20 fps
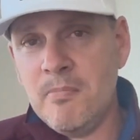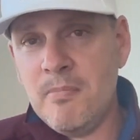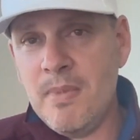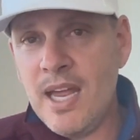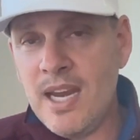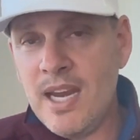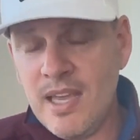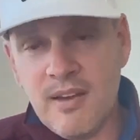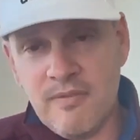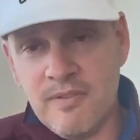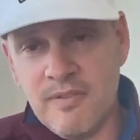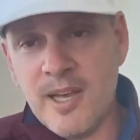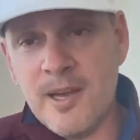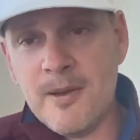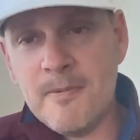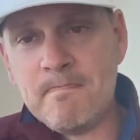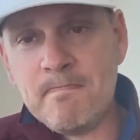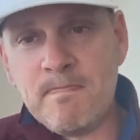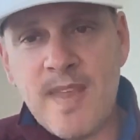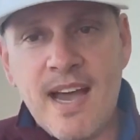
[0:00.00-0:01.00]
Many of
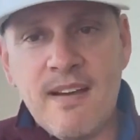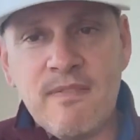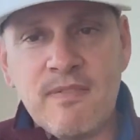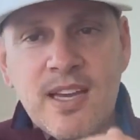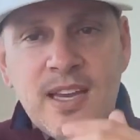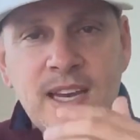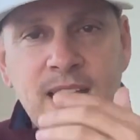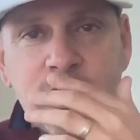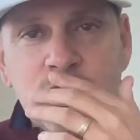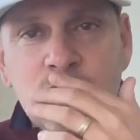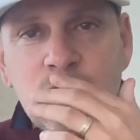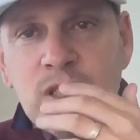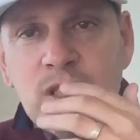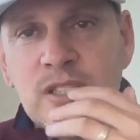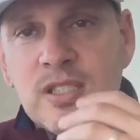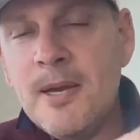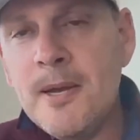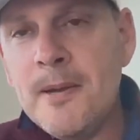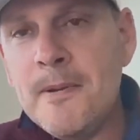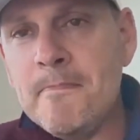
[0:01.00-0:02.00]
them have
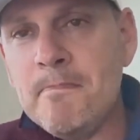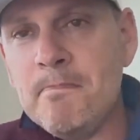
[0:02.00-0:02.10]
connections,